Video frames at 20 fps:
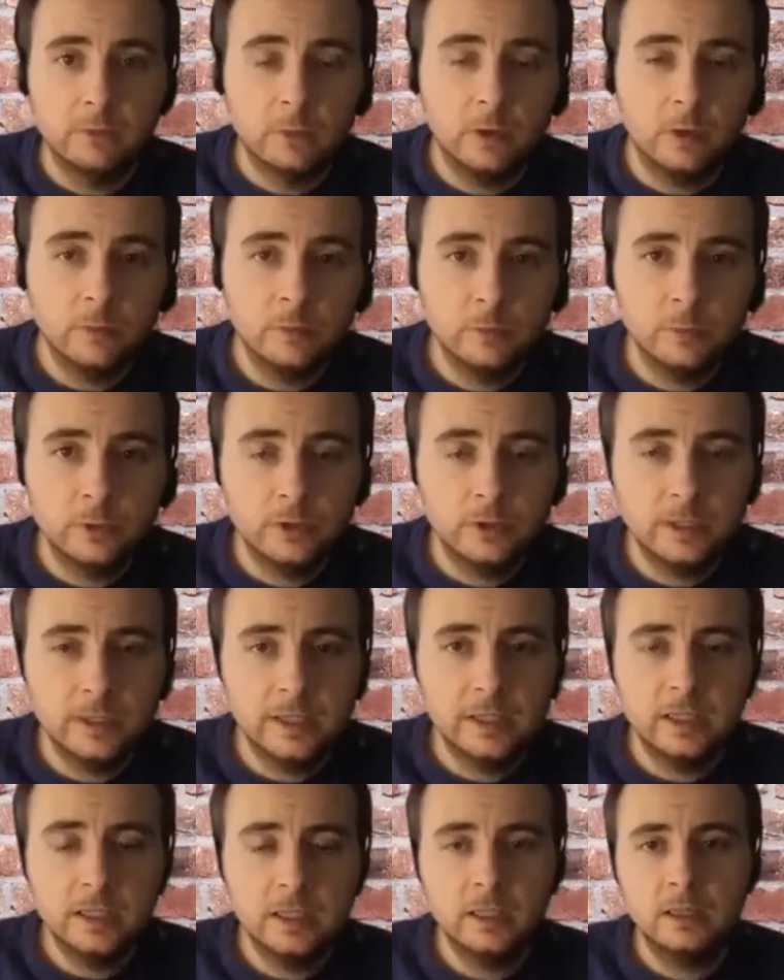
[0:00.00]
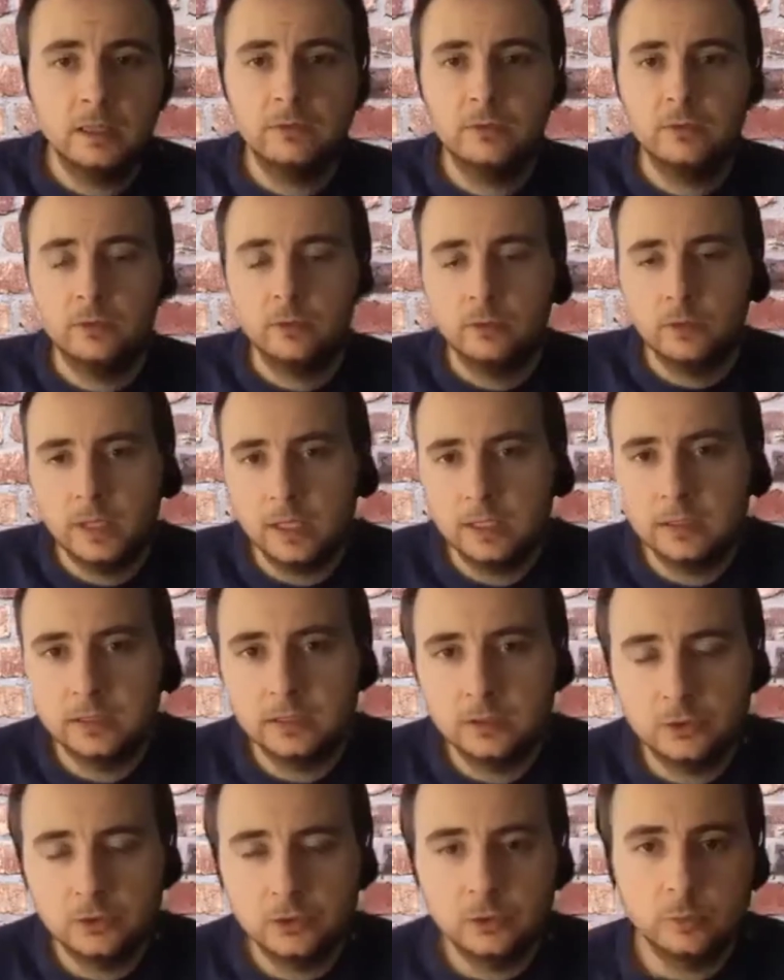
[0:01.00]
Hi everyone, Brinley here for your
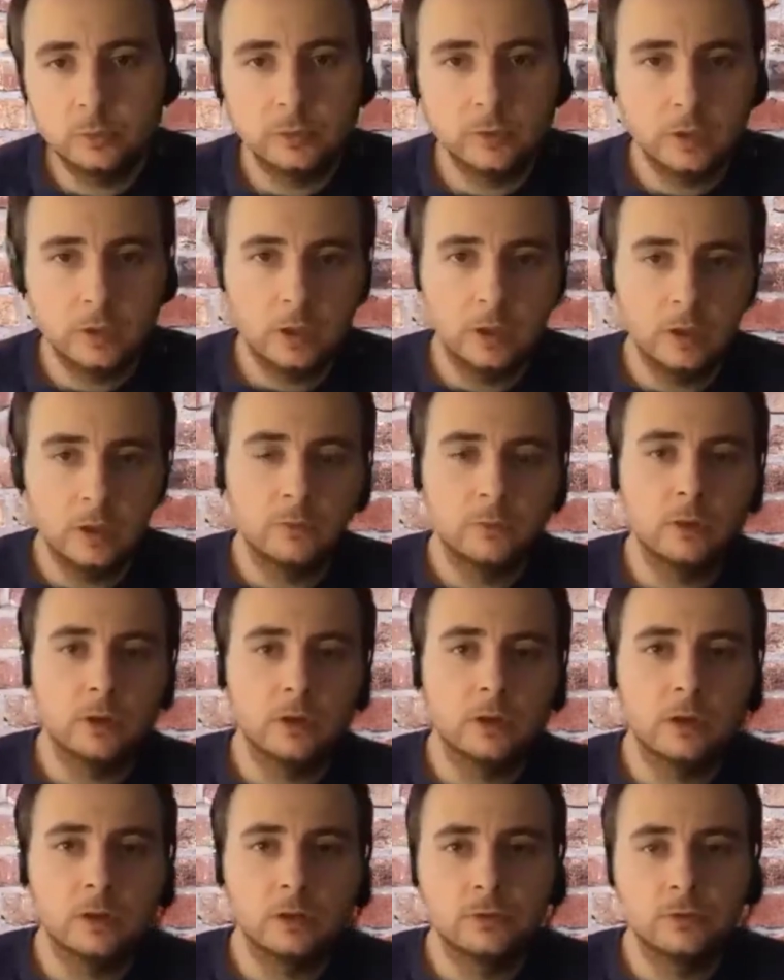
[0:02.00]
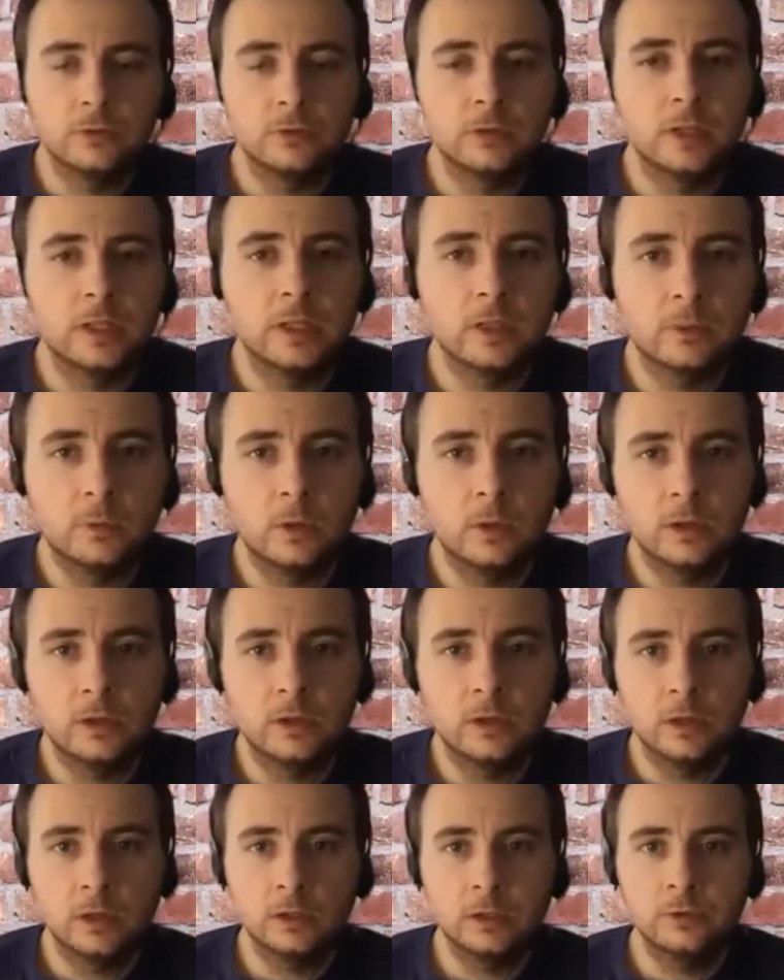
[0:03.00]
next installment of 100 in
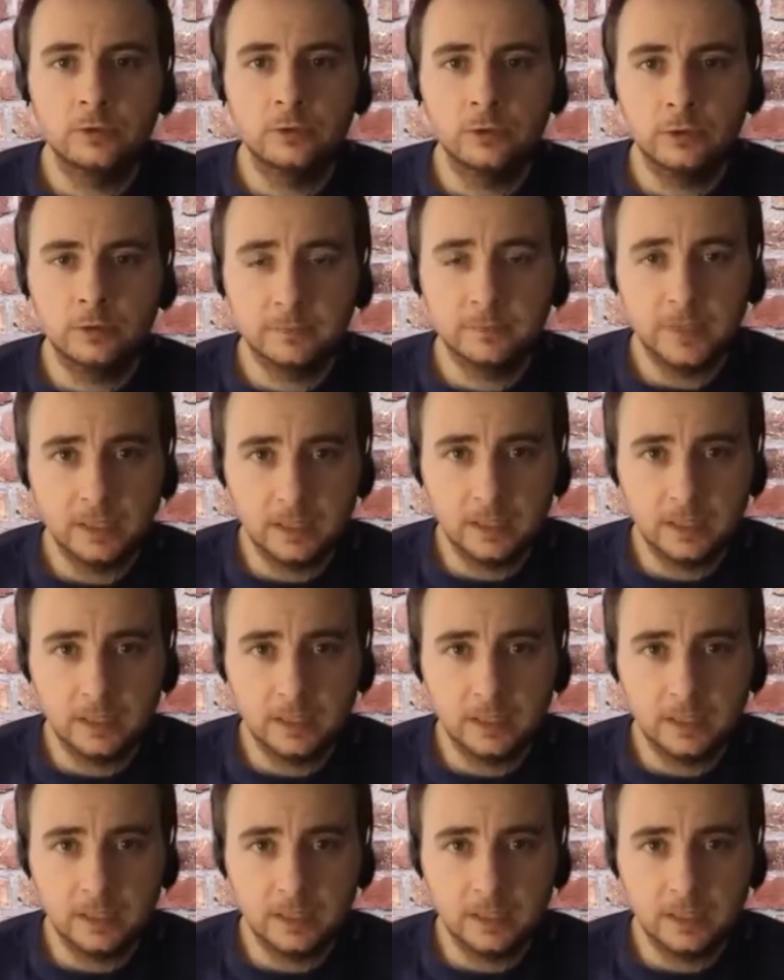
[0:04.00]
100.